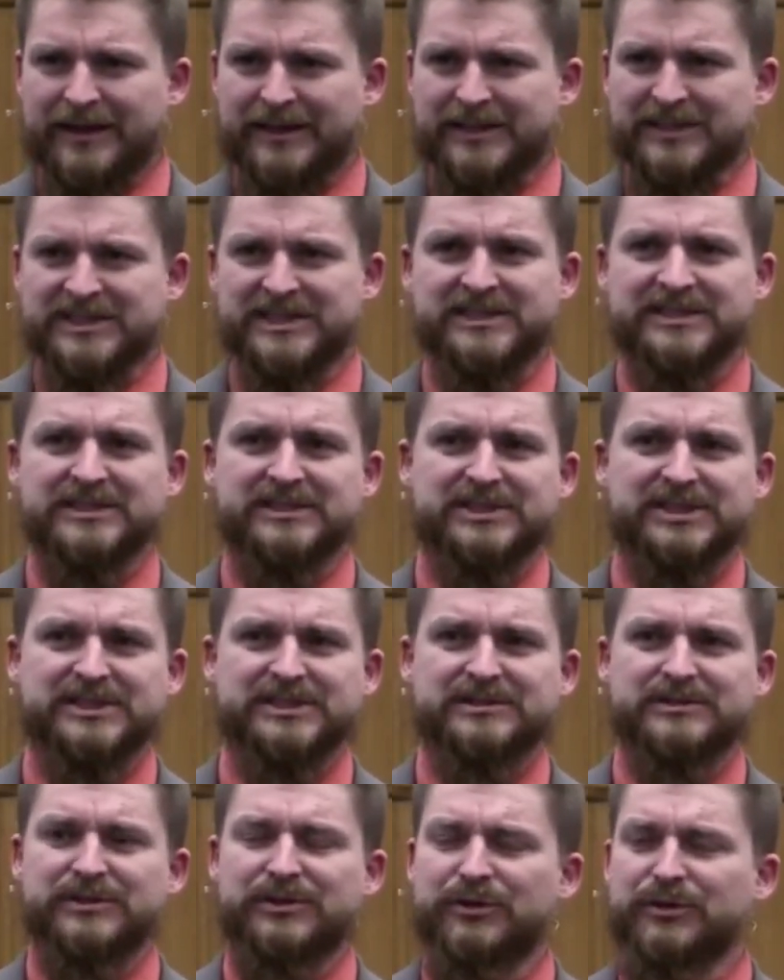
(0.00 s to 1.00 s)
This isn't
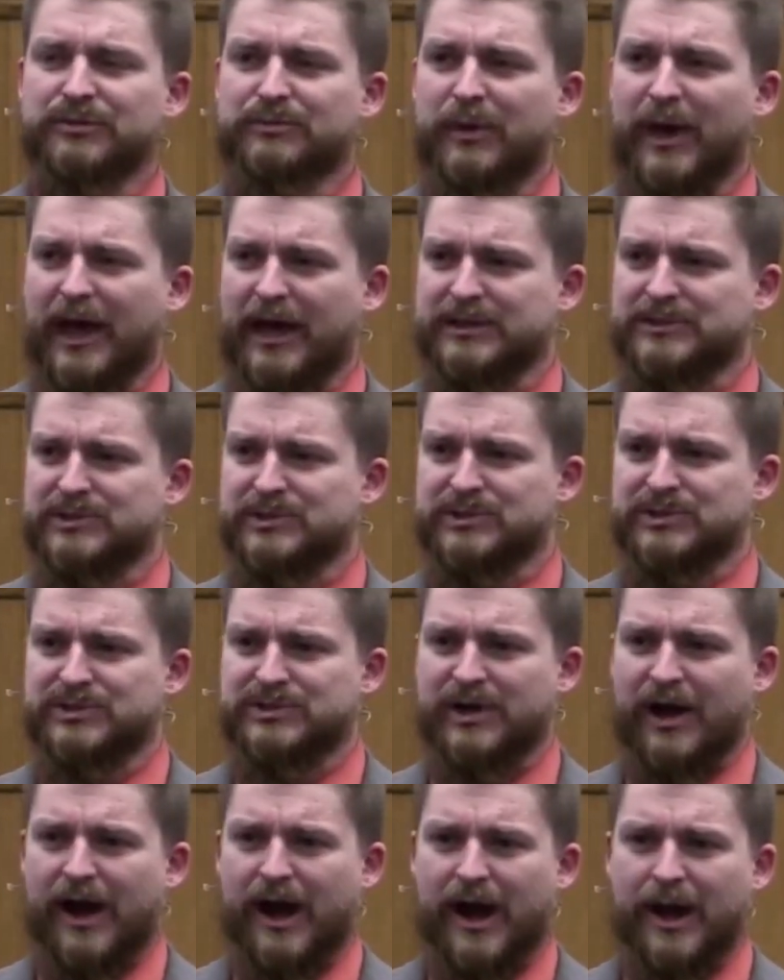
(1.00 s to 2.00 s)
just the youth pastor's
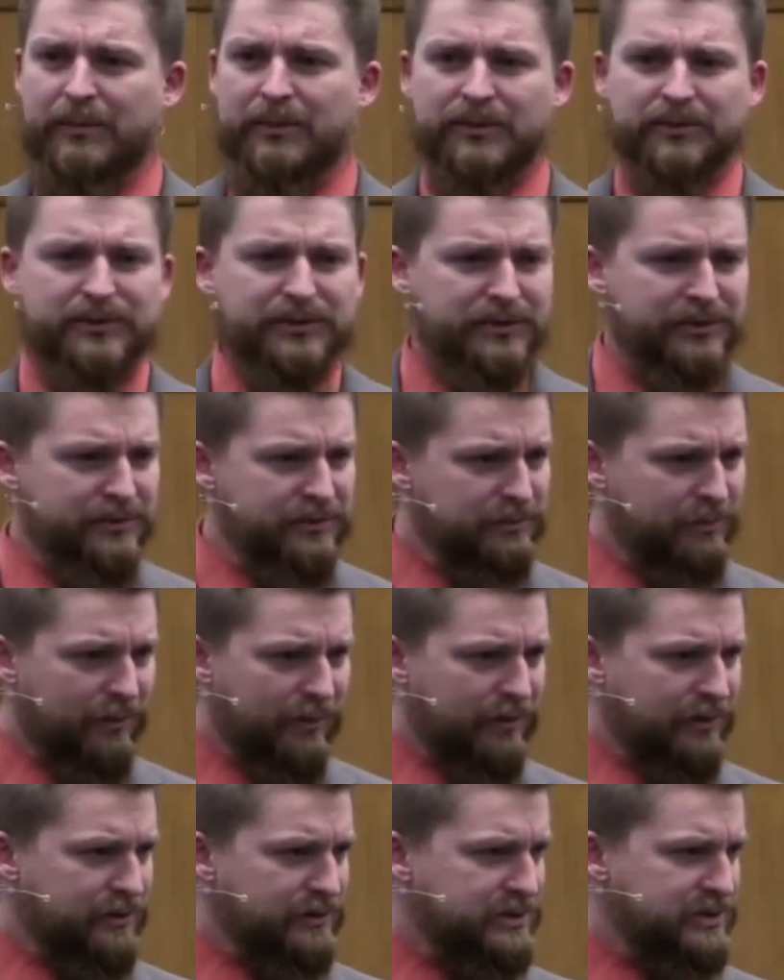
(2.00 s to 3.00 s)
job or the youth
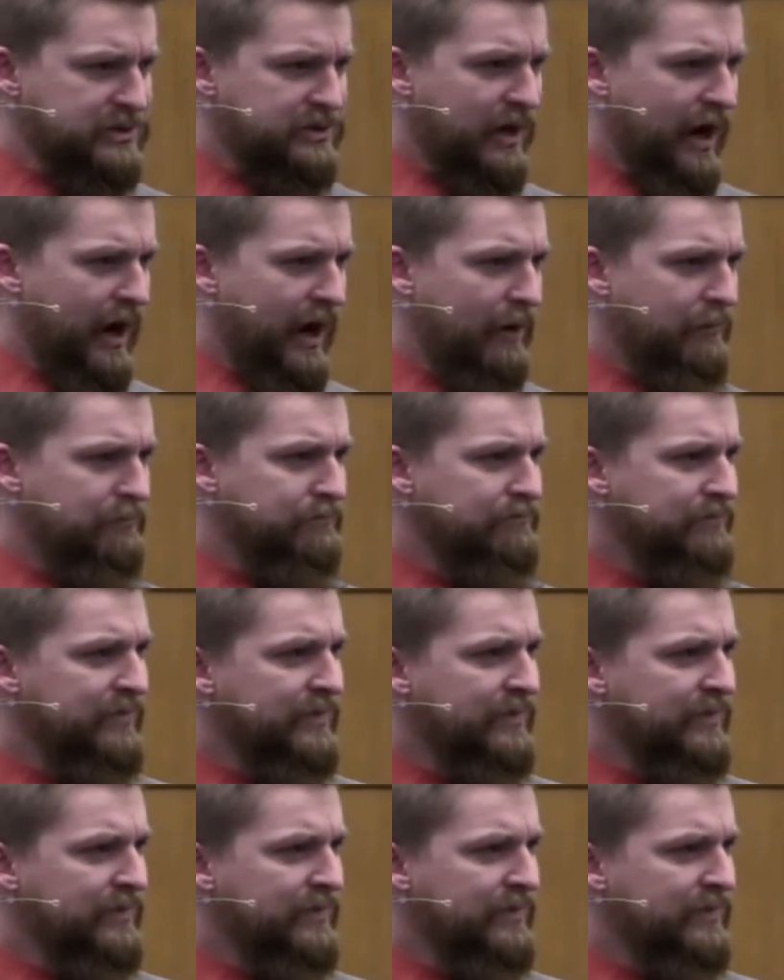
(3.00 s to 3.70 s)
worker's job.